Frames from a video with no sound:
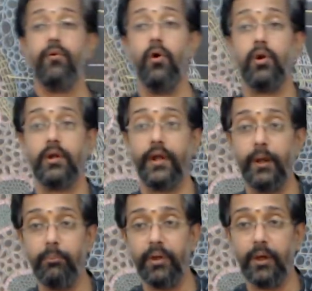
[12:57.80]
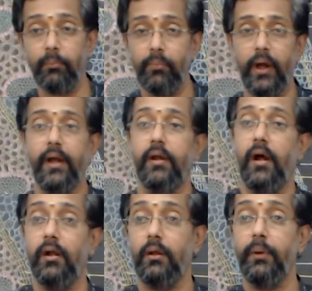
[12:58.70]
fourth cambium, and
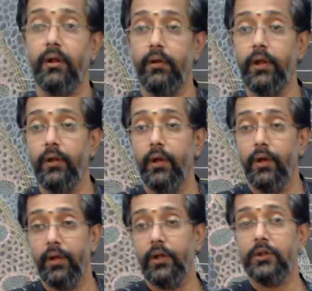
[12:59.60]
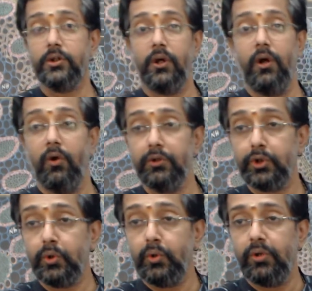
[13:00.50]
ultimately it is
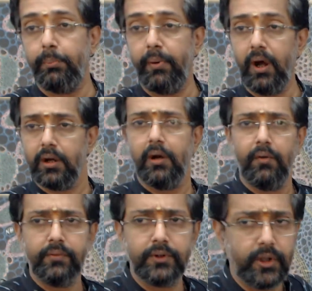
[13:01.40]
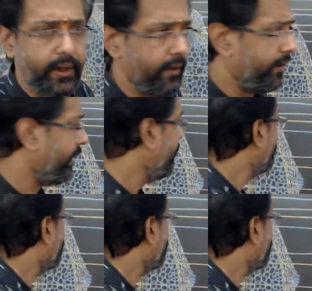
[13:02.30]
also the part of secondary